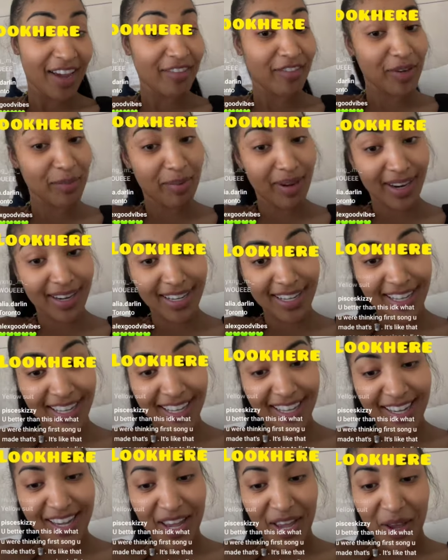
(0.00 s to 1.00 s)

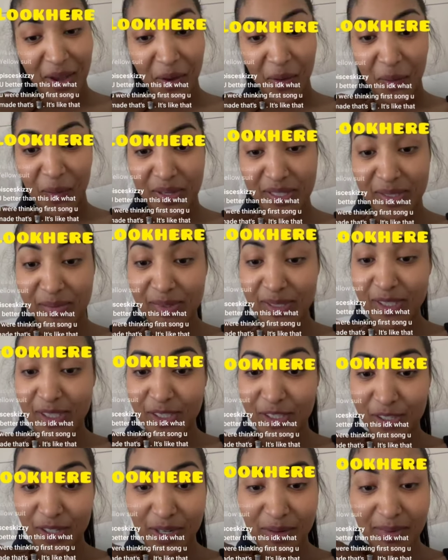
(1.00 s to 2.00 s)
everybody who has been
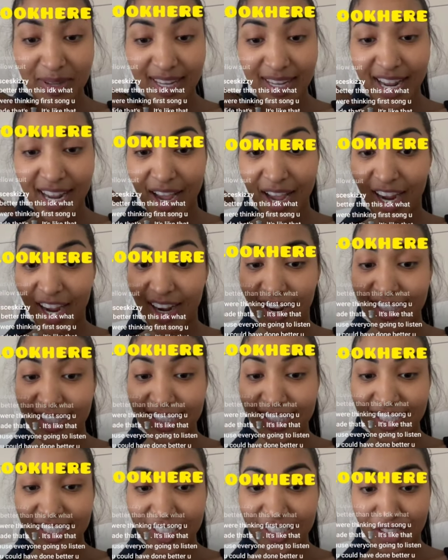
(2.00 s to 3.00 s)
streaming,
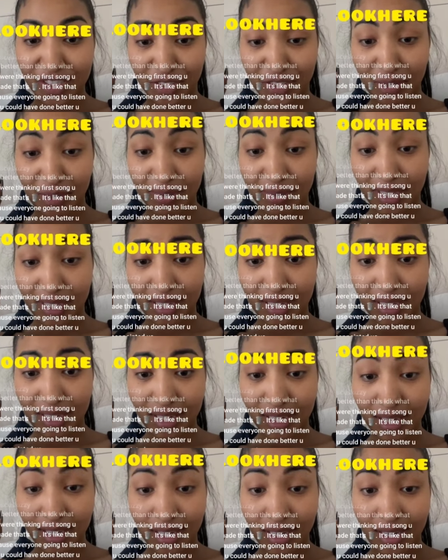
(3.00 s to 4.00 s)
continue streaming.
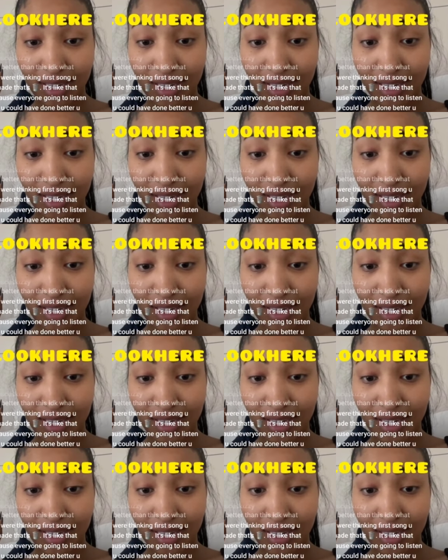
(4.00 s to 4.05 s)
